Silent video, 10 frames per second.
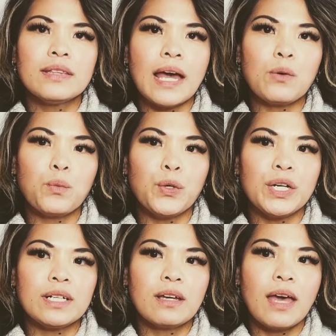that
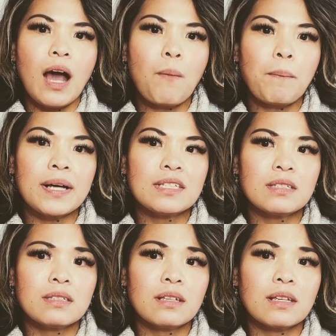would help
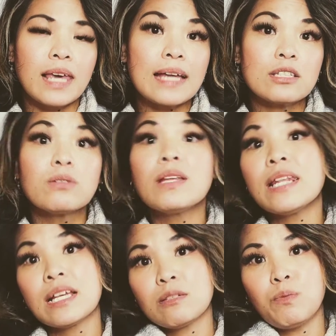us get to the
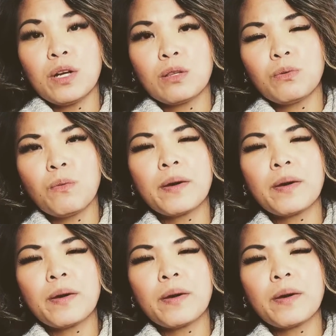next breakthrough.